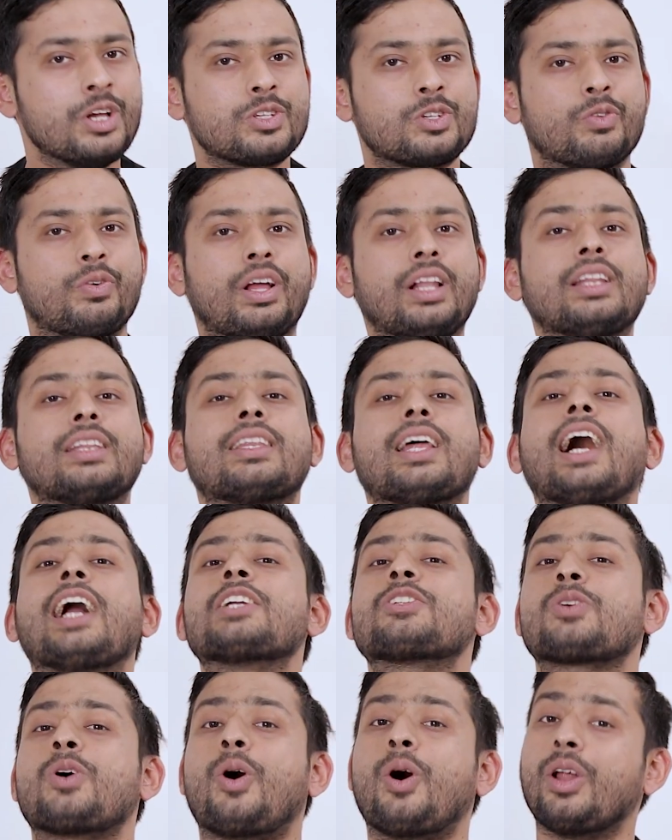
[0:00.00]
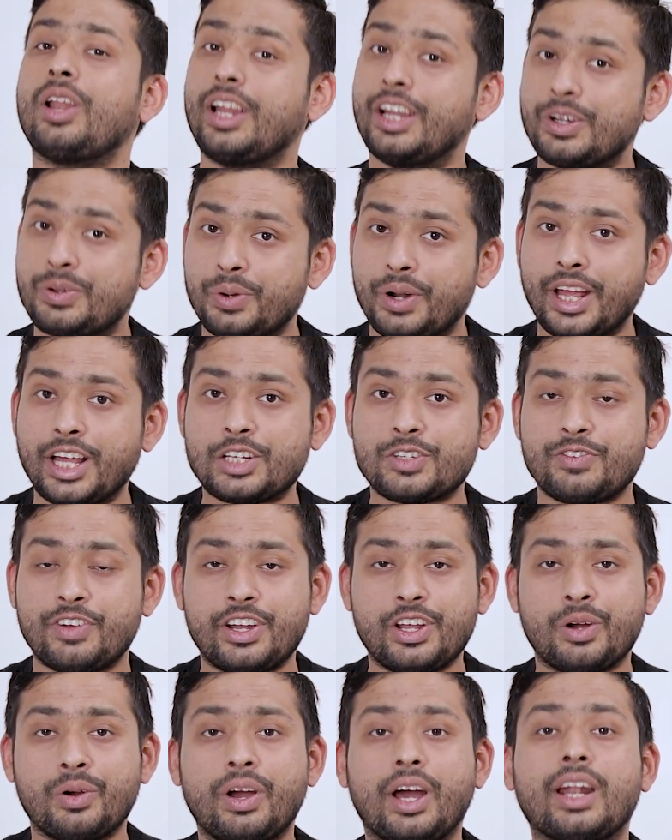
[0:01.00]
So well, that's all in today's
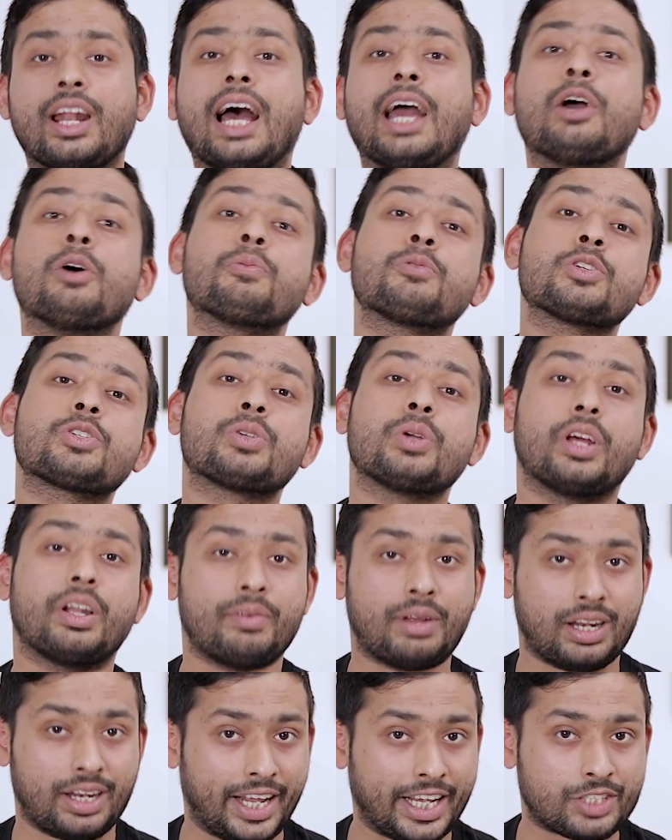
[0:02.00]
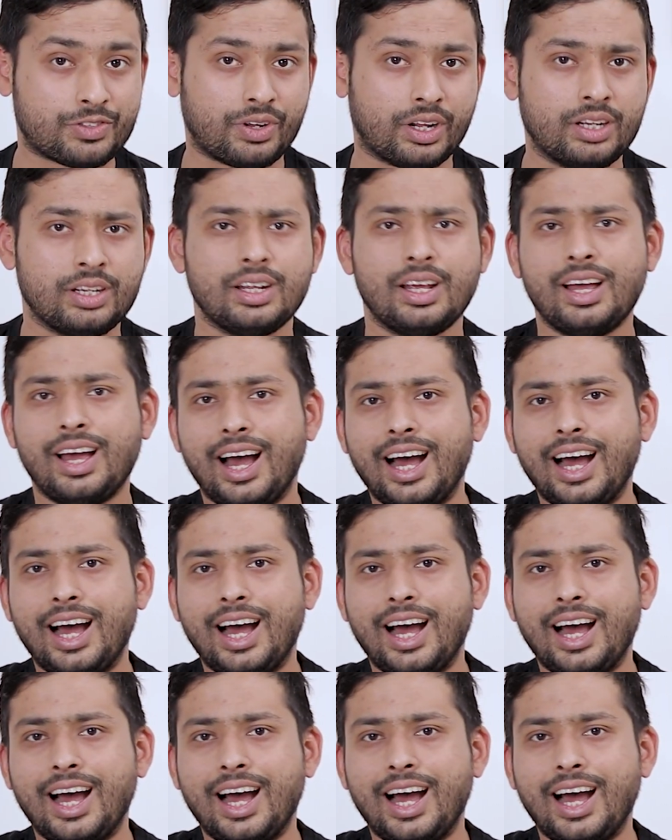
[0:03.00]
video and I hope to see you in my next one.